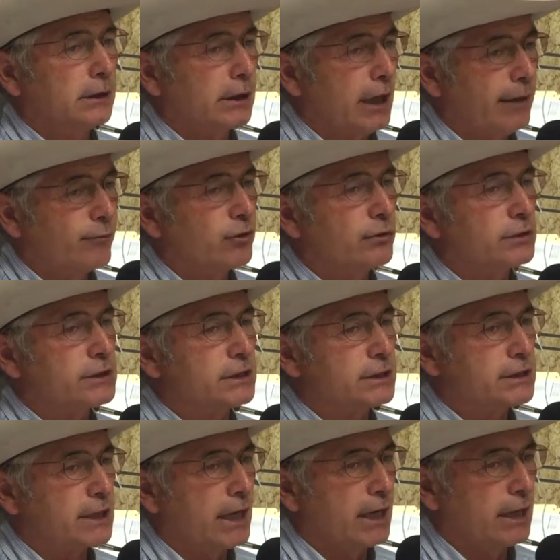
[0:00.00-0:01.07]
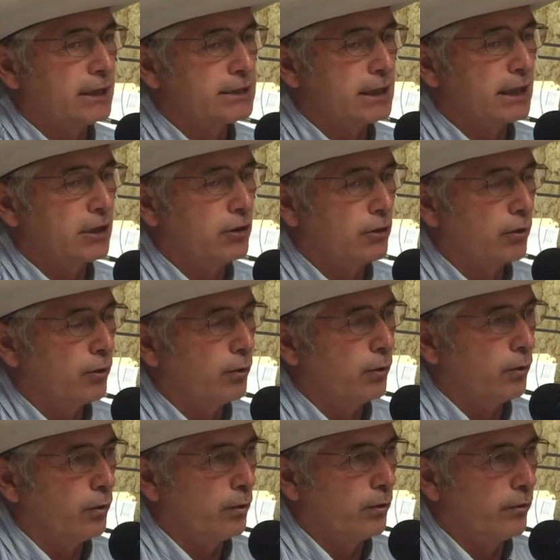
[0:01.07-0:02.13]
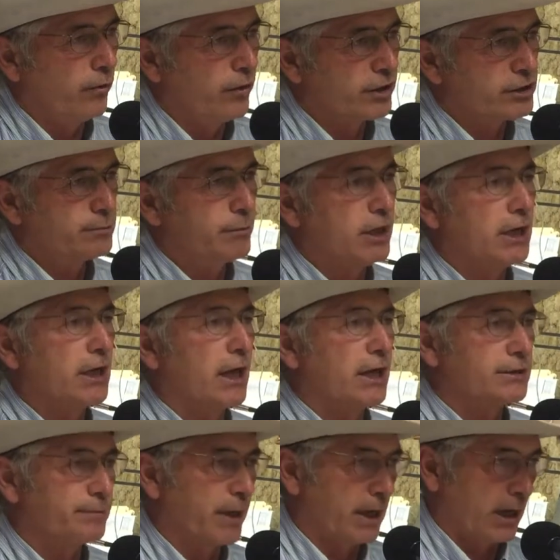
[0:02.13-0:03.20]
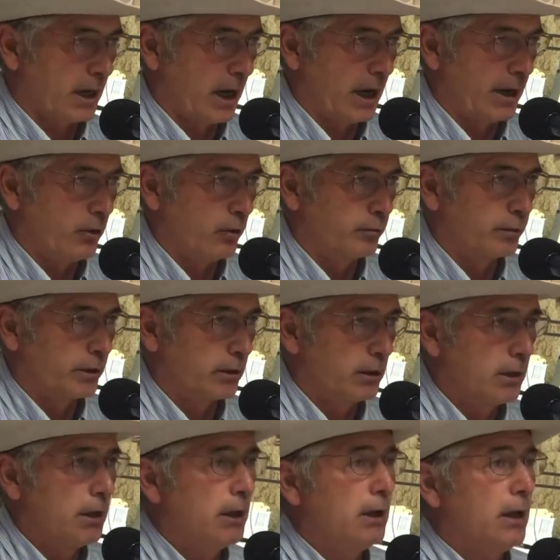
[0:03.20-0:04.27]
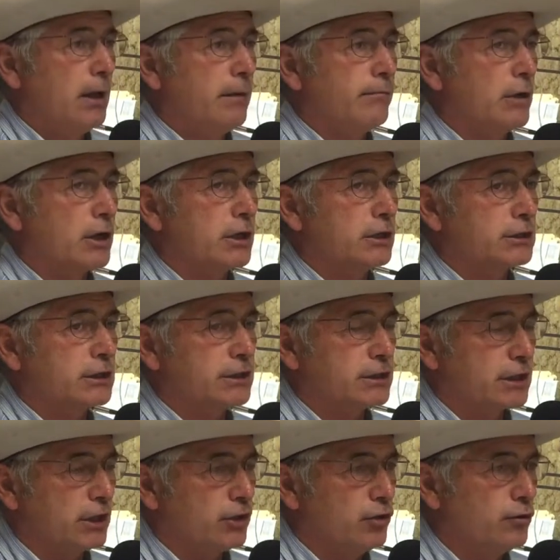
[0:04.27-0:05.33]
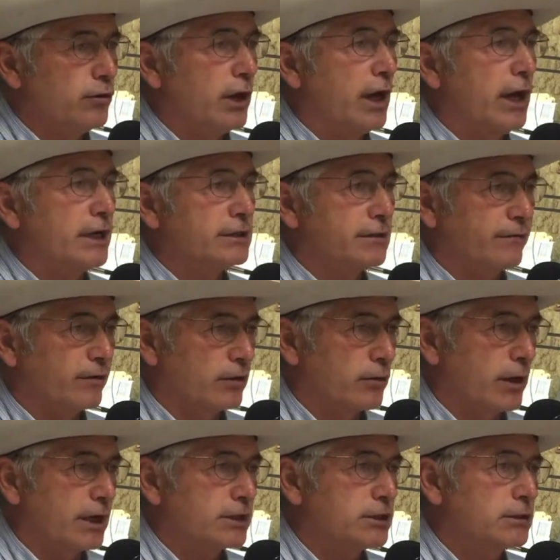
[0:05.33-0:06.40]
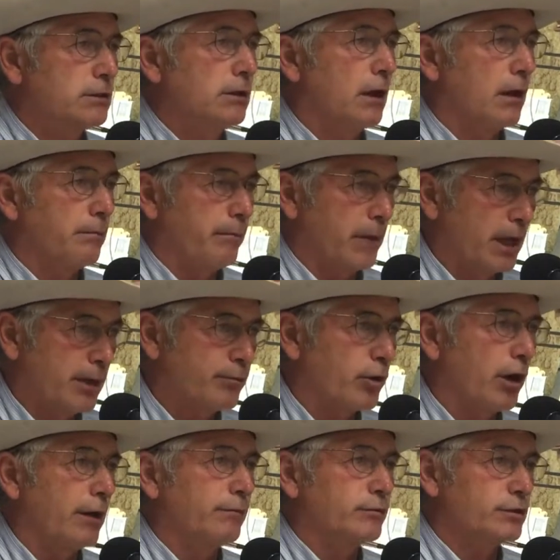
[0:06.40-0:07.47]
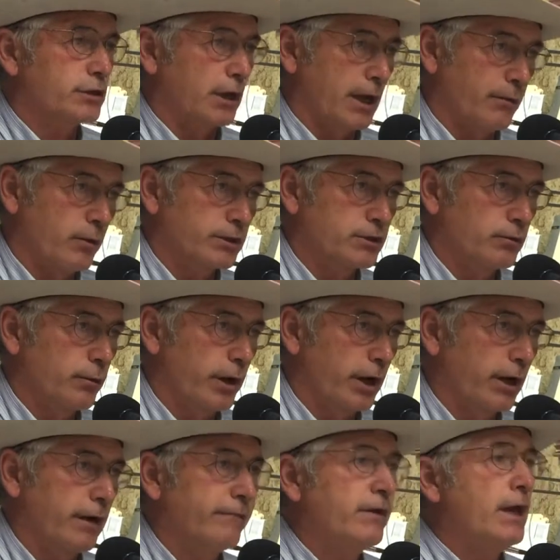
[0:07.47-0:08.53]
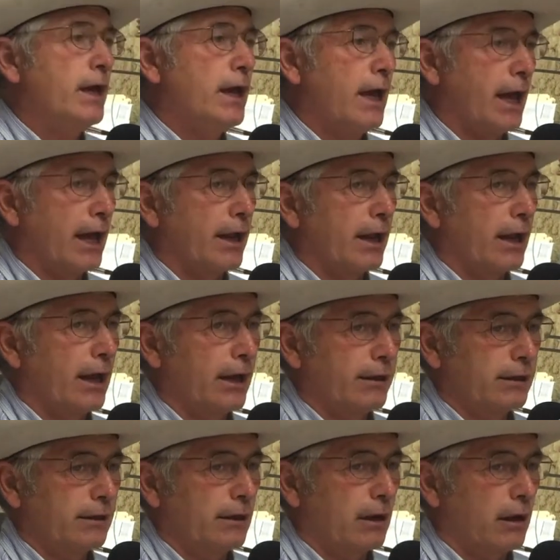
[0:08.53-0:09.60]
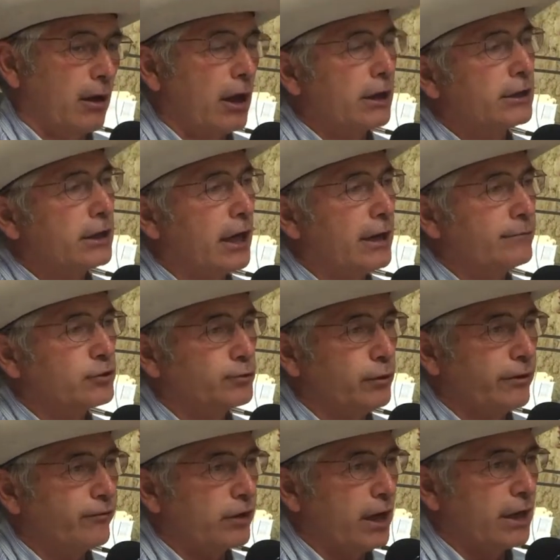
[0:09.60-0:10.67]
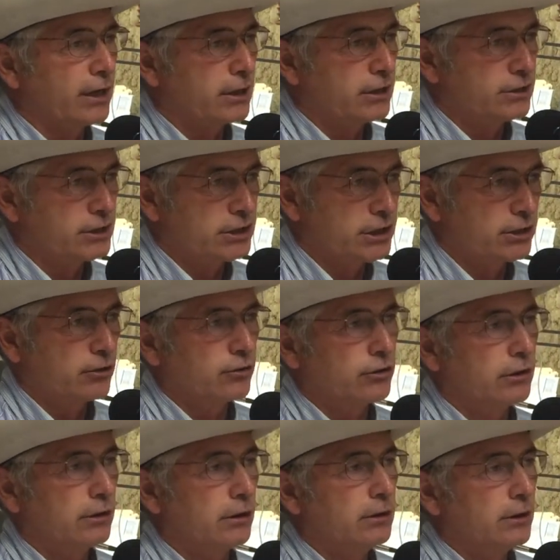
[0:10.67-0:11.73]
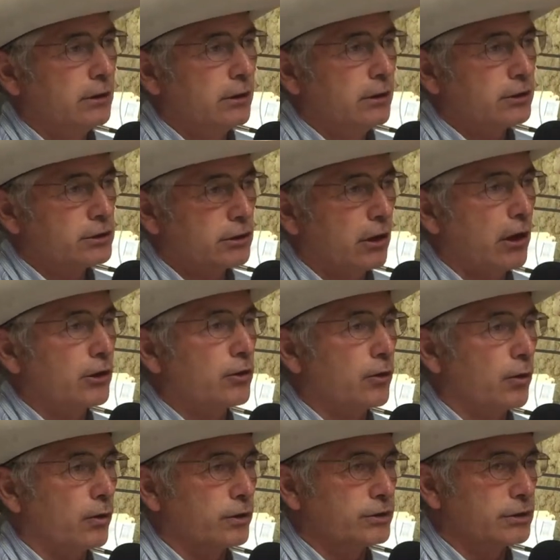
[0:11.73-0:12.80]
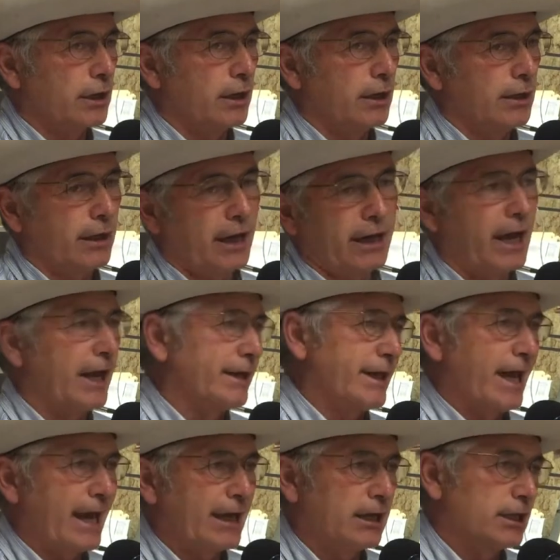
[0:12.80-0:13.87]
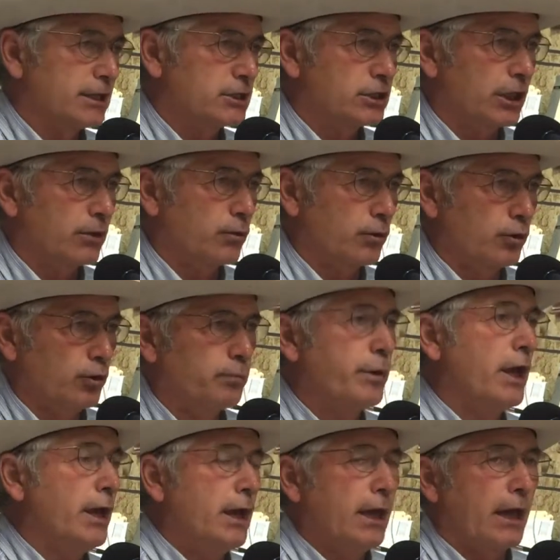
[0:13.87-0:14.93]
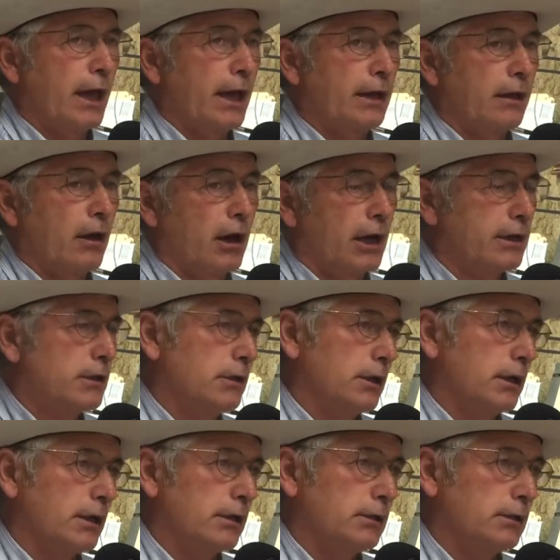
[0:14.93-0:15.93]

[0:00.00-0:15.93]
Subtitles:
came to us and said, he said, you know, this meeting has been an eye-opener, because he said, you guys have addressed many problems that I wasn't aware of, and a lot of times we've kind of considered the stock growers an antagonistic group and not,